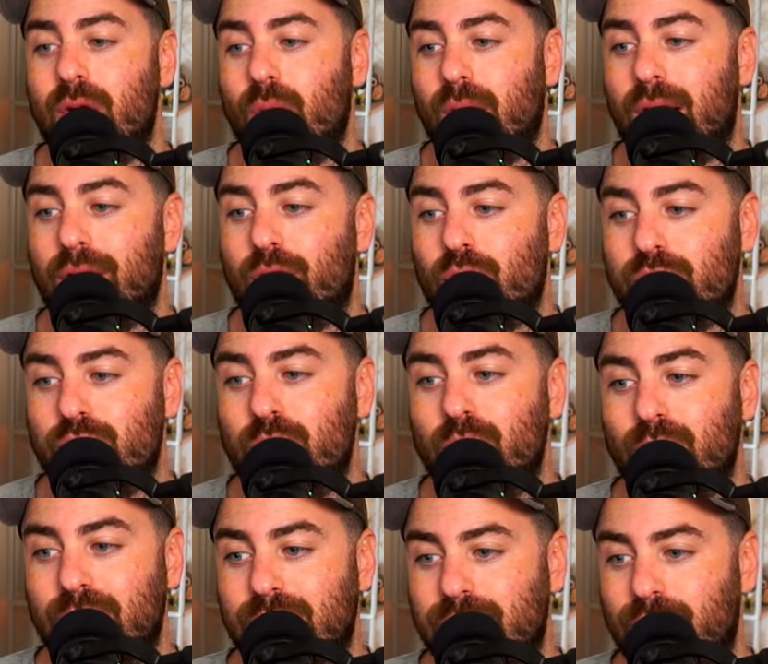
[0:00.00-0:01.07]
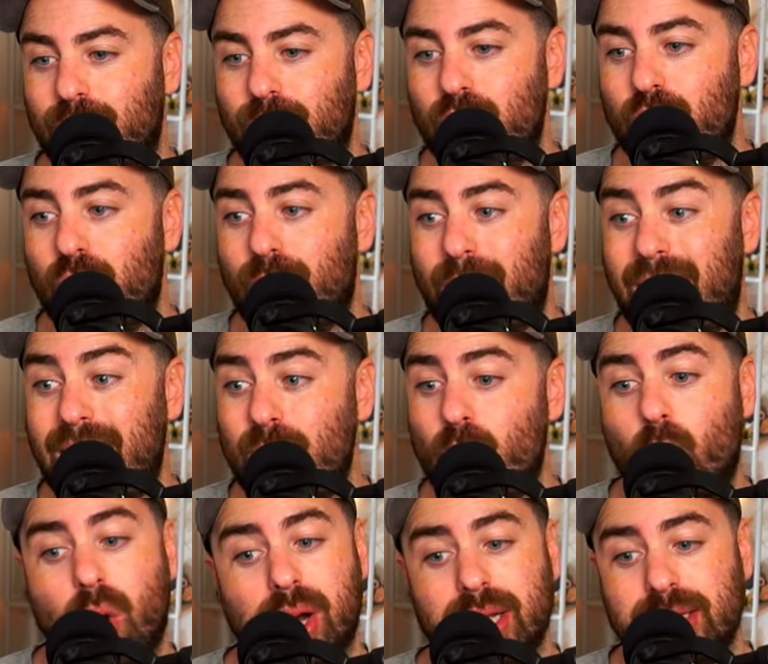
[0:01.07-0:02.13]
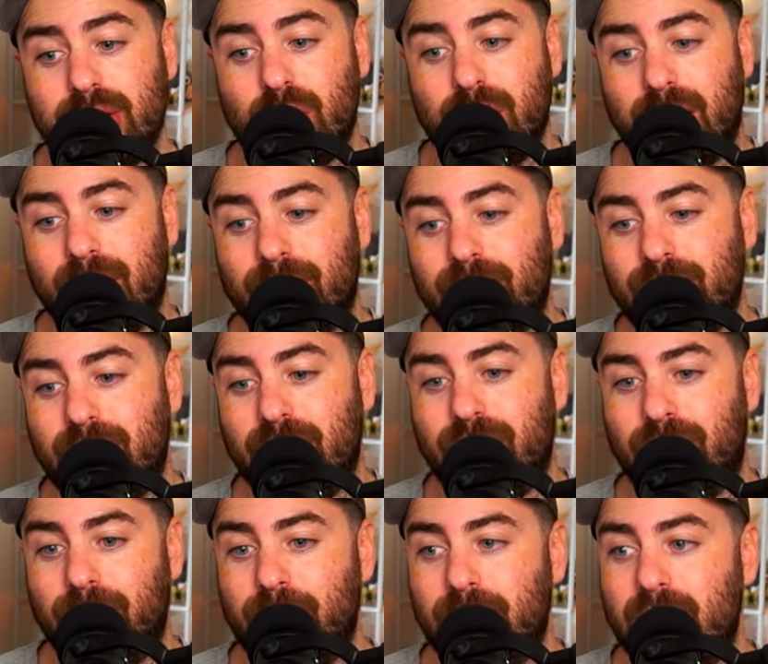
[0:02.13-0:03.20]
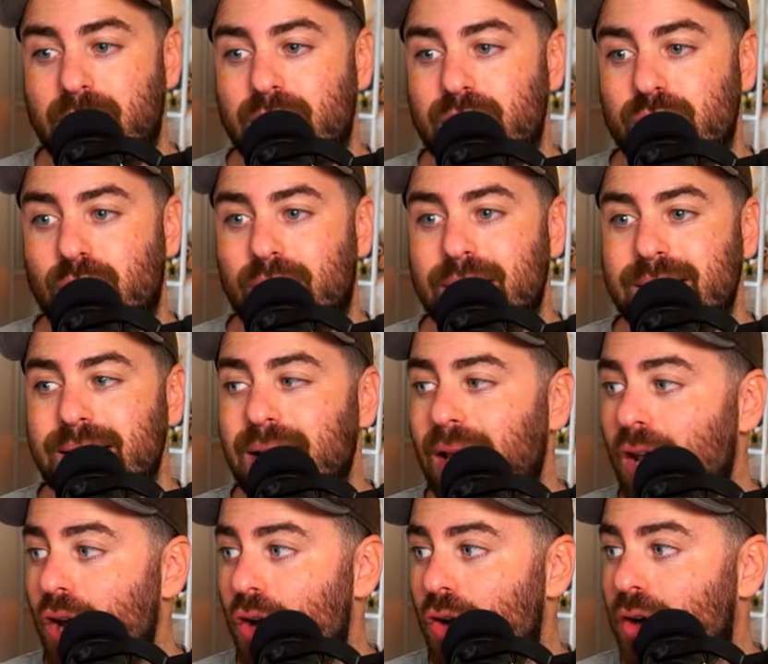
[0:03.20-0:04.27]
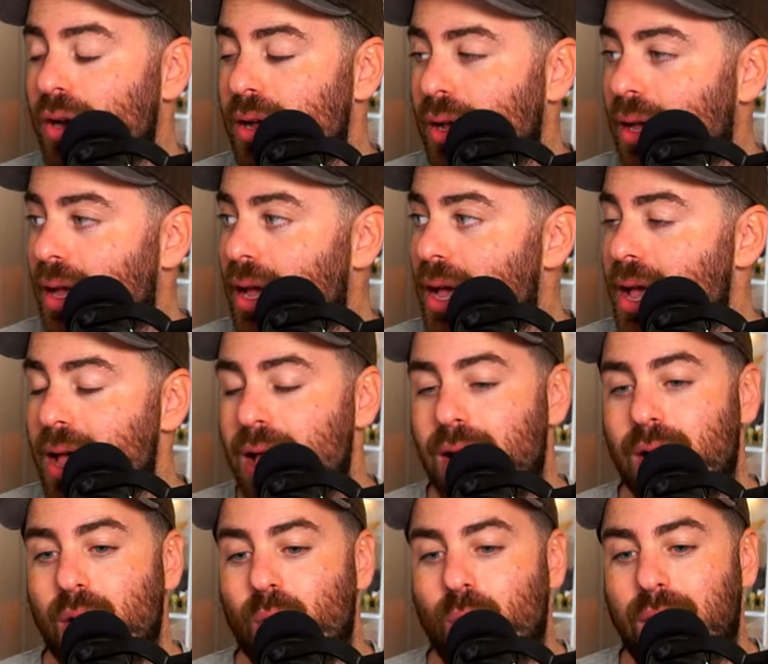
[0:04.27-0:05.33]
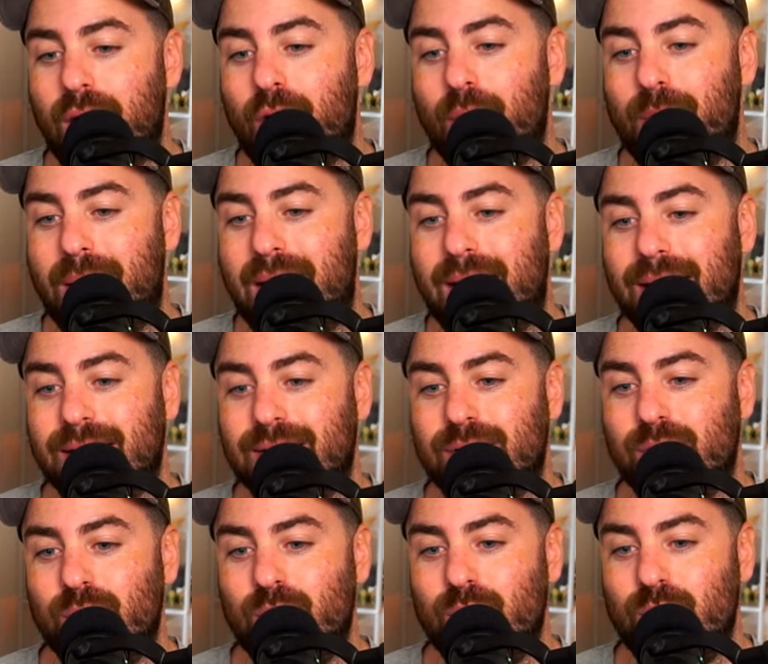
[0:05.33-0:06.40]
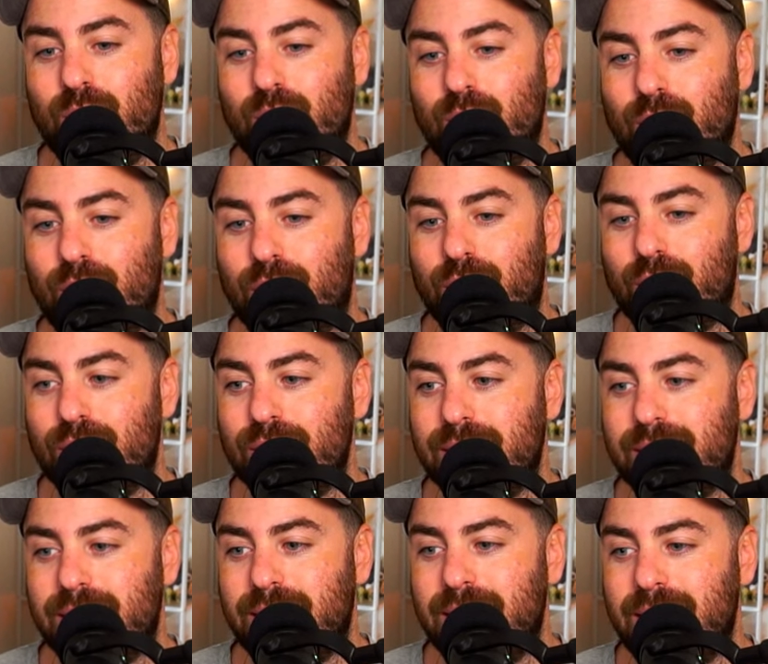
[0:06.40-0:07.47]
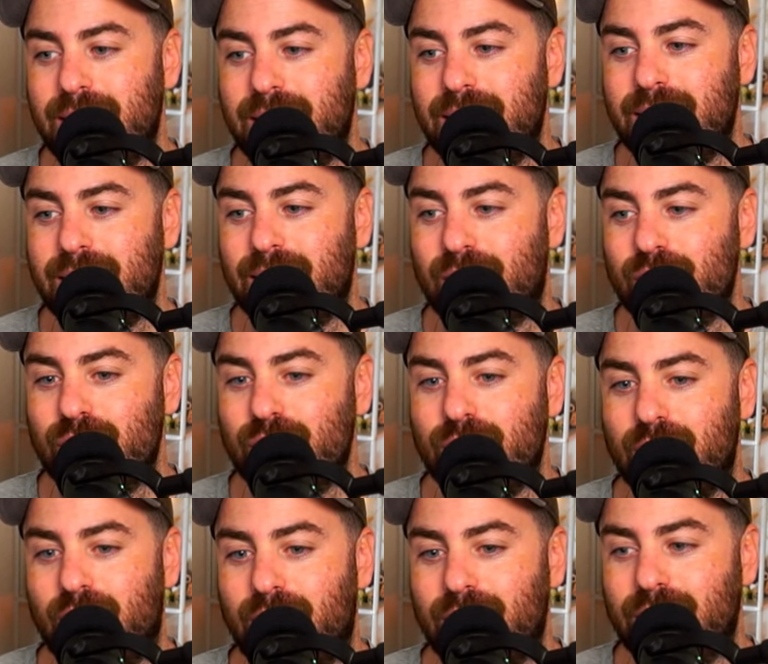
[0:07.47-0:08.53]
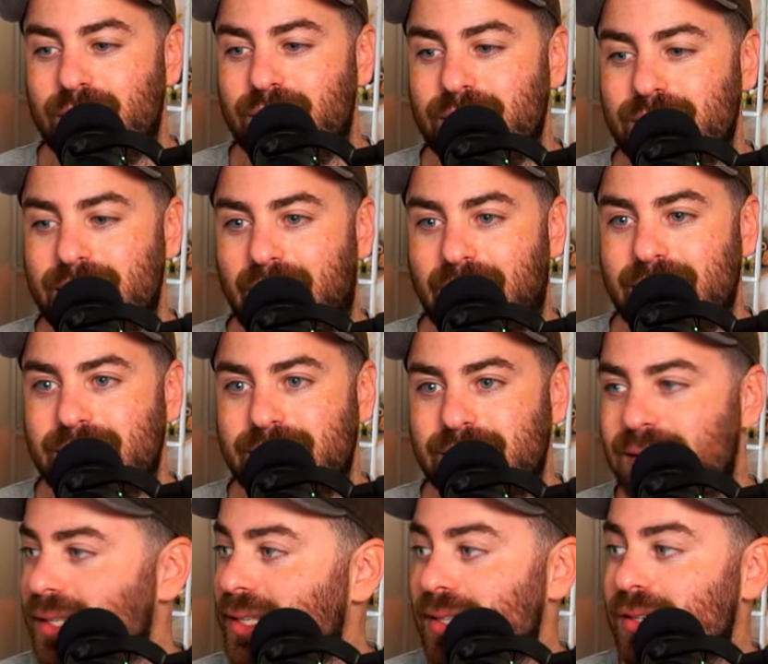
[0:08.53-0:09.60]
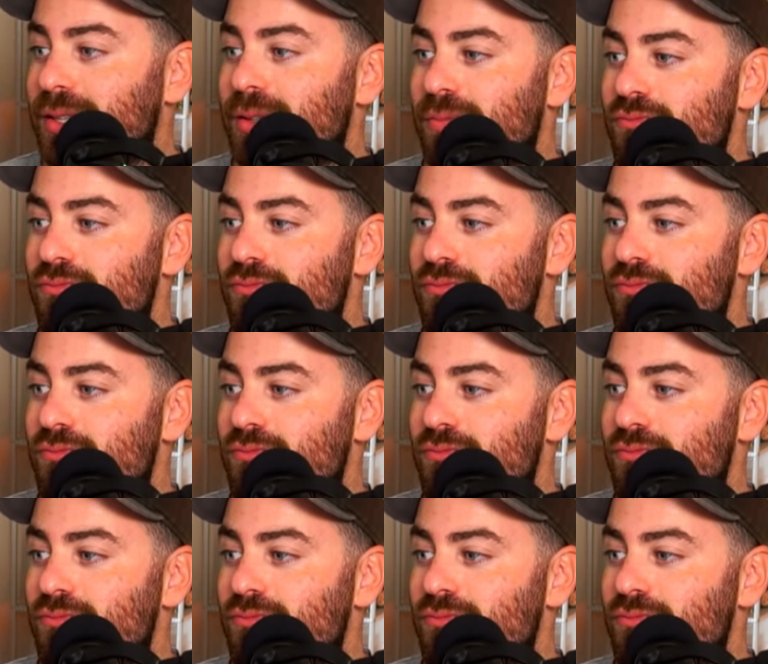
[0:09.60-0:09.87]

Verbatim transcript: We got, of course, Julius from Europe and one Exodia, even. So you can see here, we are back to $1,300 decks.